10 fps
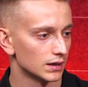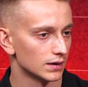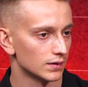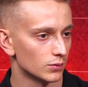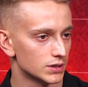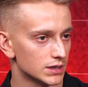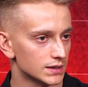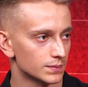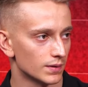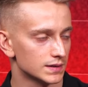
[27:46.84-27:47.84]
which
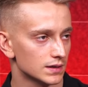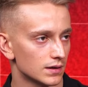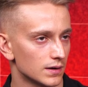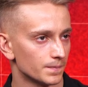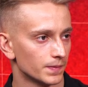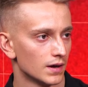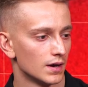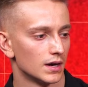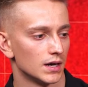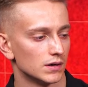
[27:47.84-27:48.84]
is basically
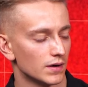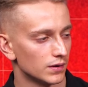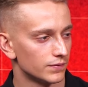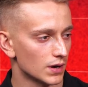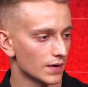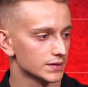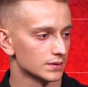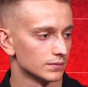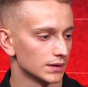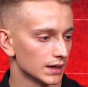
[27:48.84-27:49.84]
if you have
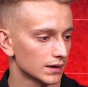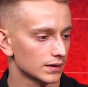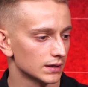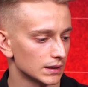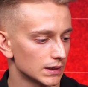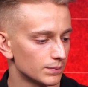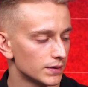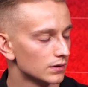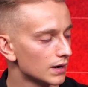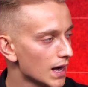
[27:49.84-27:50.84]
some like
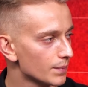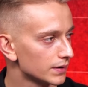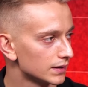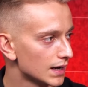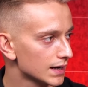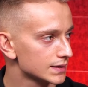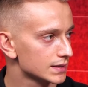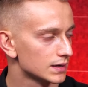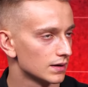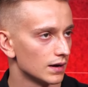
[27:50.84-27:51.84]
bigger app in
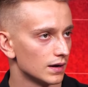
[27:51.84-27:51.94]
Next,